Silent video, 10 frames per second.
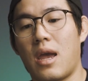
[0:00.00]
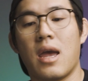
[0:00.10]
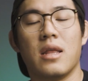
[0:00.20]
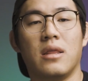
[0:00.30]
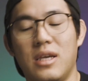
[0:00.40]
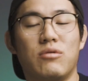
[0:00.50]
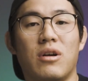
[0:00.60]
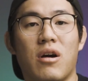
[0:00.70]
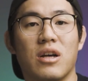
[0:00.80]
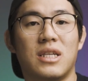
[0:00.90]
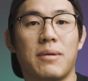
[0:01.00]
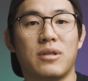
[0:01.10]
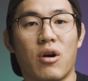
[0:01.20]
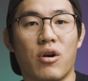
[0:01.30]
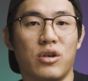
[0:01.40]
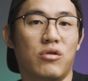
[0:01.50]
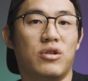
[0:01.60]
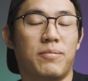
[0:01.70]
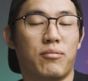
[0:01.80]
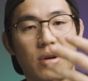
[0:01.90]
And these three concepts are
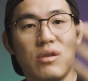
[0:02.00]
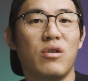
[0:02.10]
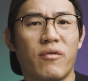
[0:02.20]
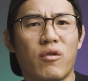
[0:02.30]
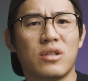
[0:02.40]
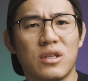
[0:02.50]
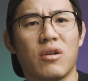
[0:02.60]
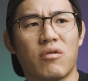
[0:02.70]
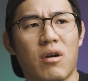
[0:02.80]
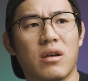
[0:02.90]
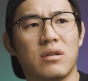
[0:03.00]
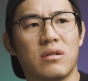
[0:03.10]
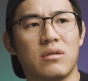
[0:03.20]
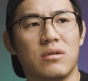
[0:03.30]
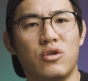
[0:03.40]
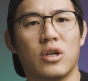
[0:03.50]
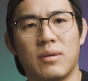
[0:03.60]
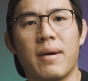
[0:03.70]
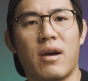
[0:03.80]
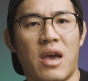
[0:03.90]
used pretty universally across
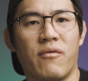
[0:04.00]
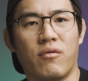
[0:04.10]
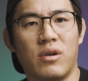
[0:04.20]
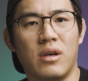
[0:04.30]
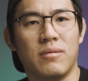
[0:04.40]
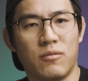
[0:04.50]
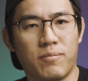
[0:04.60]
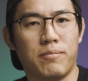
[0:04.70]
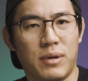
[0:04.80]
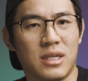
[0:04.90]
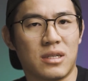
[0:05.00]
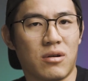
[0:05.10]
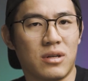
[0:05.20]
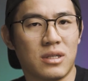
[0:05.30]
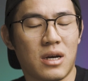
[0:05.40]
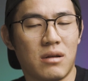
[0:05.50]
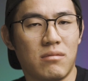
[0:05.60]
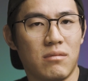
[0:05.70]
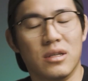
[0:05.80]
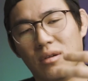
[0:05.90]
just about every business card design.
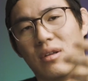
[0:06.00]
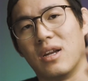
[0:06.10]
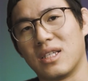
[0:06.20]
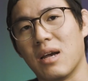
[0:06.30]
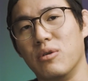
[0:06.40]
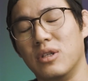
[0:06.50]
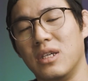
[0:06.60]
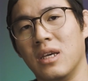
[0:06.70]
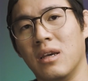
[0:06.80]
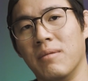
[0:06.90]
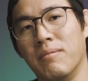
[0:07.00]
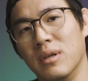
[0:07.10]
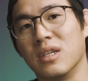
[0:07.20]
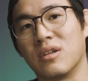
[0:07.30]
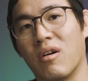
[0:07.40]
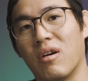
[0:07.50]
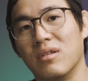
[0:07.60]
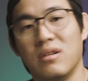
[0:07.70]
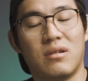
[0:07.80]
So the next time you see business cards,